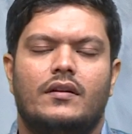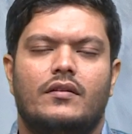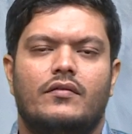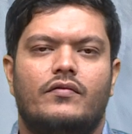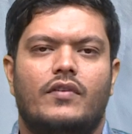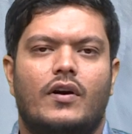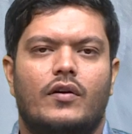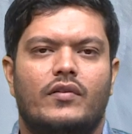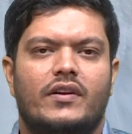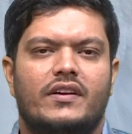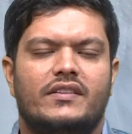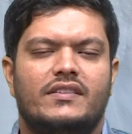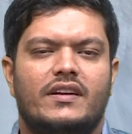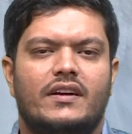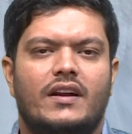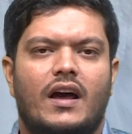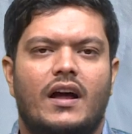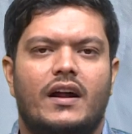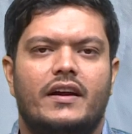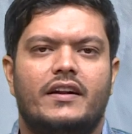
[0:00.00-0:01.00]
Foundations
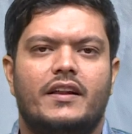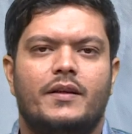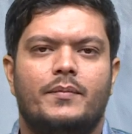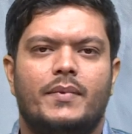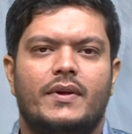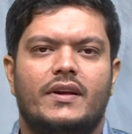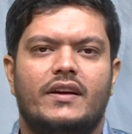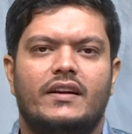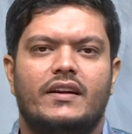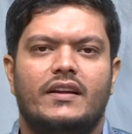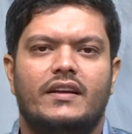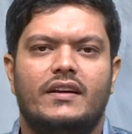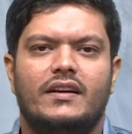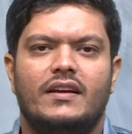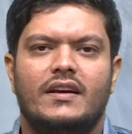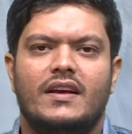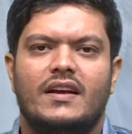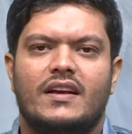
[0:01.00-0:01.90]
are typically